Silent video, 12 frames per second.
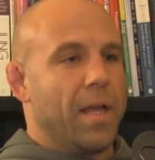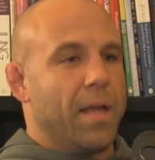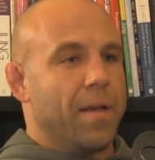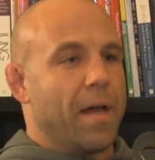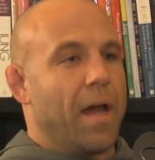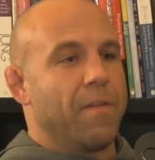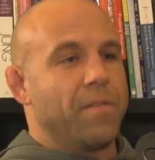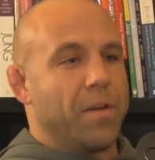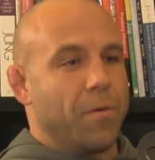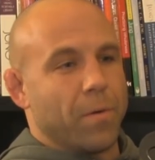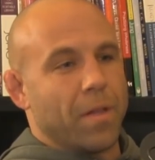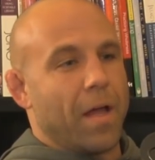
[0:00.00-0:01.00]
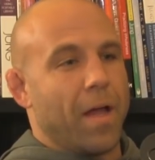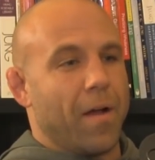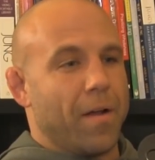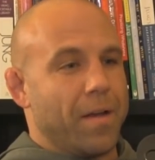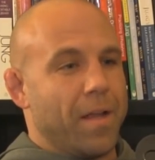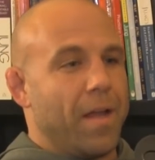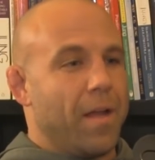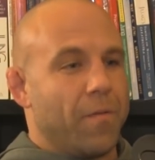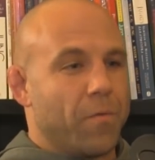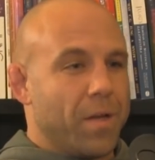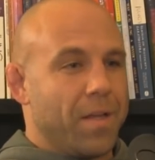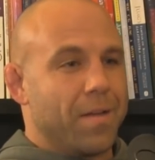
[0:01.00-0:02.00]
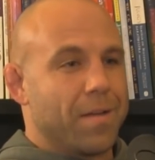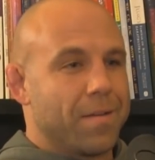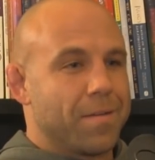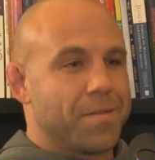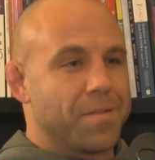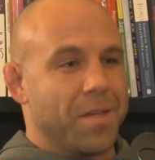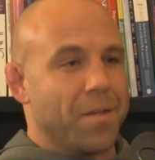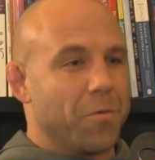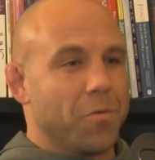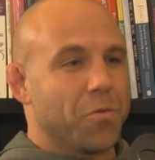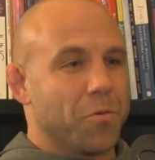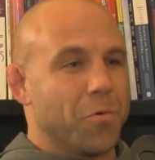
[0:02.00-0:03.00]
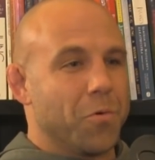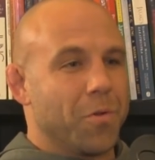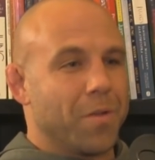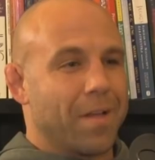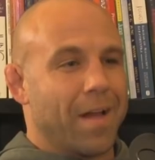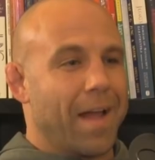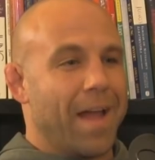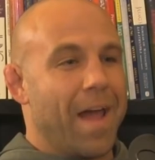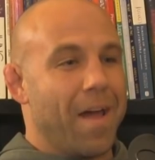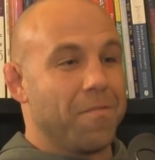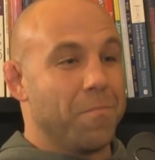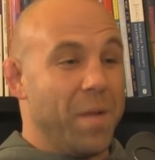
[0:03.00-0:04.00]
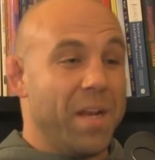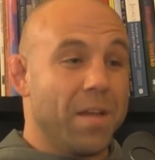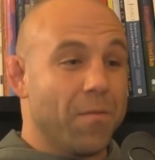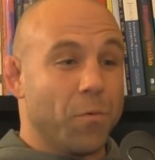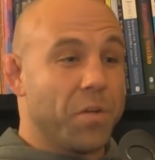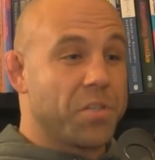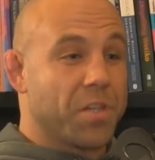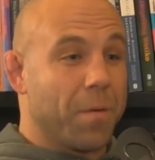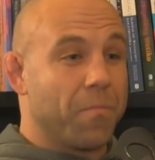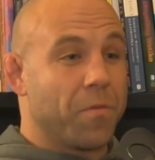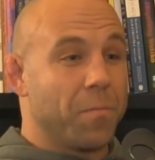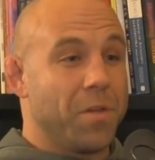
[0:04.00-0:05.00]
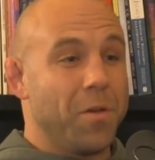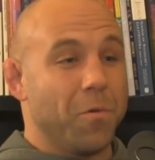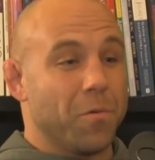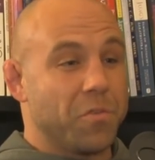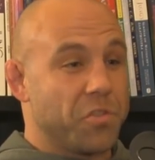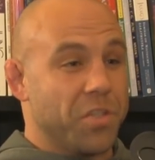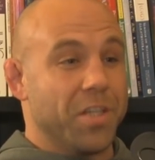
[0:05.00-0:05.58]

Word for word: And I've had to rely on every single tool I have, many of which come from you.